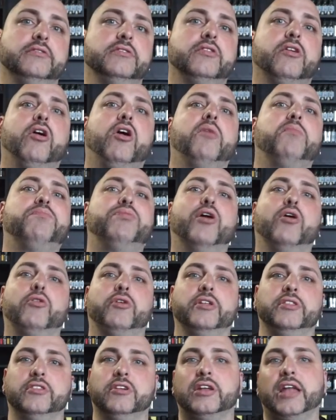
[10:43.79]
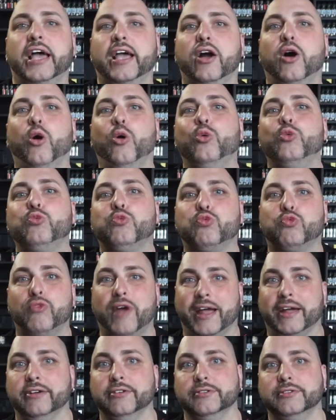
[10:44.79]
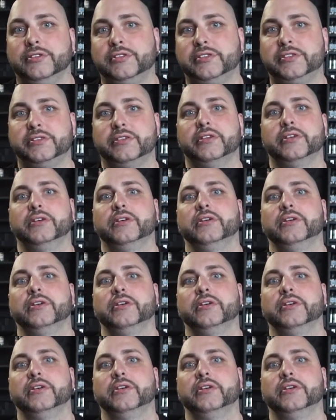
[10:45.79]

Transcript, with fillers: They're all broken. They're like old records.